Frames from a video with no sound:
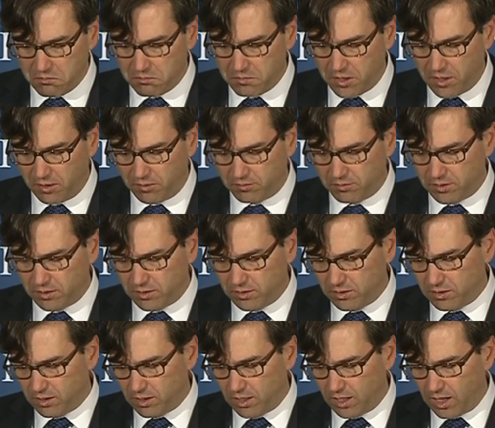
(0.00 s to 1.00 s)

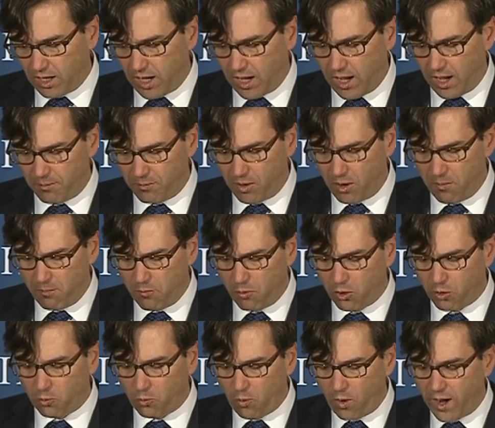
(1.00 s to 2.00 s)
A
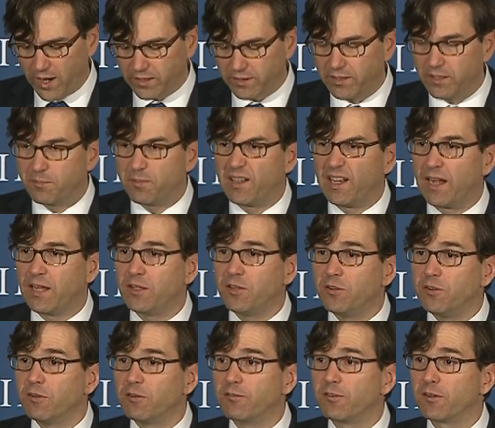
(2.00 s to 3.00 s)
more widely but not
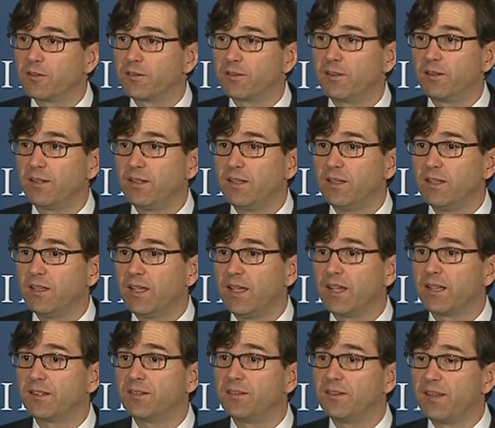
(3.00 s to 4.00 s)
universally
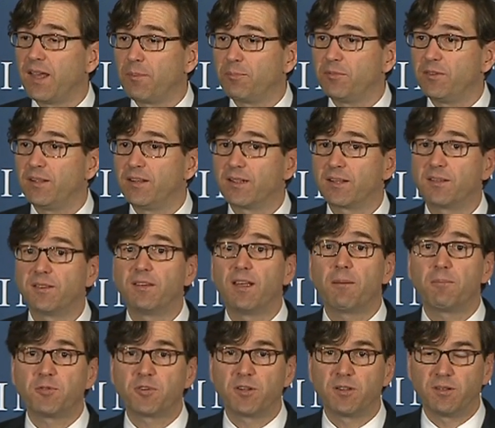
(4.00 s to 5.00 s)
accepted
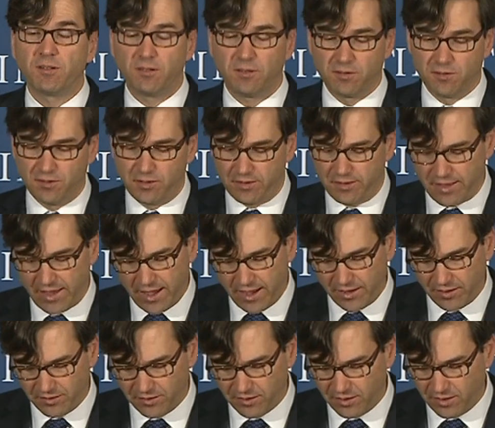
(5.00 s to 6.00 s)
exception to
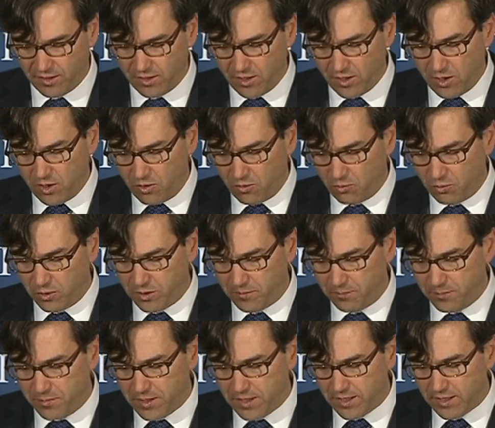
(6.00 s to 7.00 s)
that
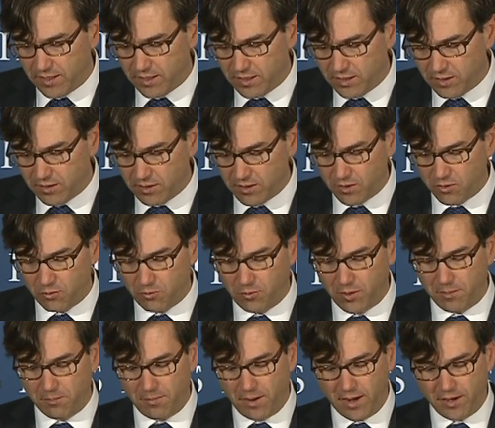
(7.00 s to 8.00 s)
would be
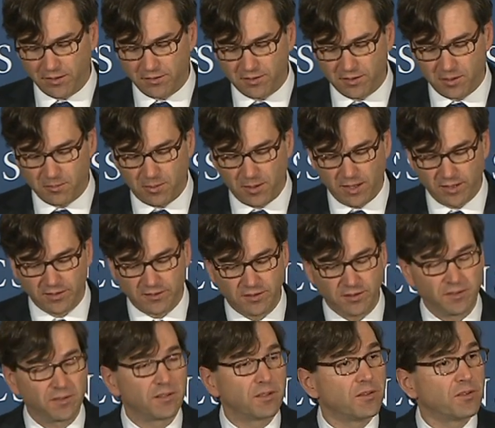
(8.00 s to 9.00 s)
when monetary policy
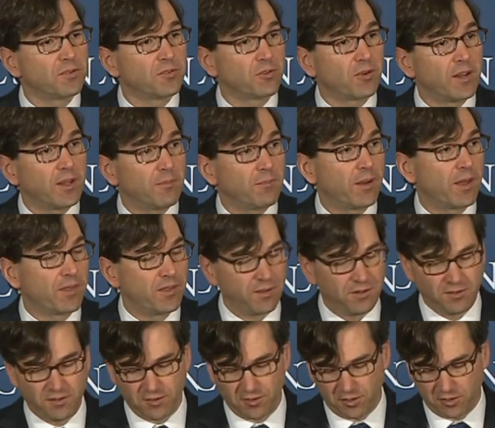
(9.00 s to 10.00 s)
is constrained by the
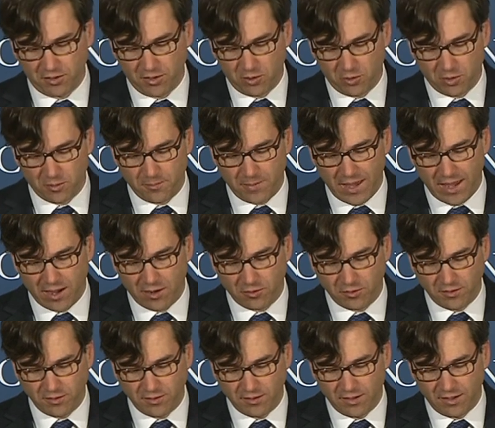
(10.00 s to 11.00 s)
zero lower
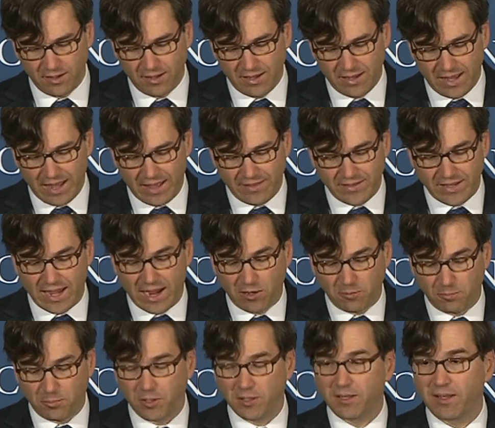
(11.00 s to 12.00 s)
bound and the
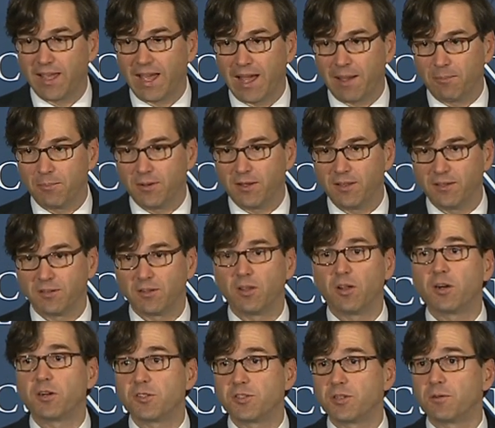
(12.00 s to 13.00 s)
output gap is
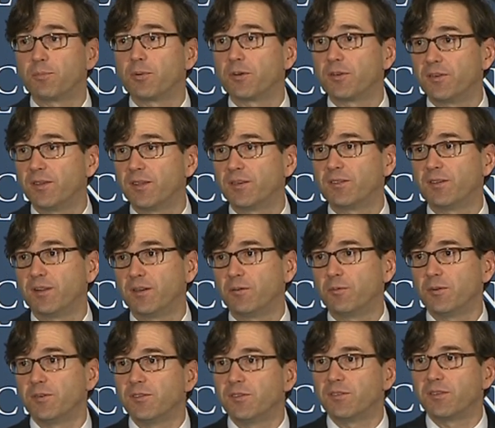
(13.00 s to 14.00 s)
large and persistent,
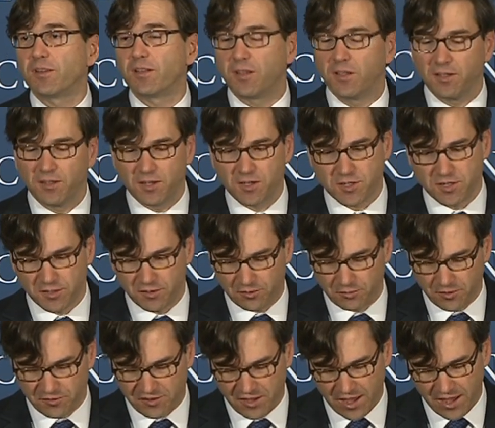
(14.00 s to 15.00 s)
which is the conditions
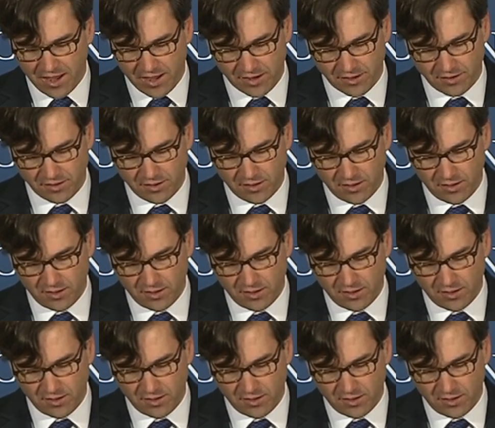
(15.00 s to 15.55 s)
we've had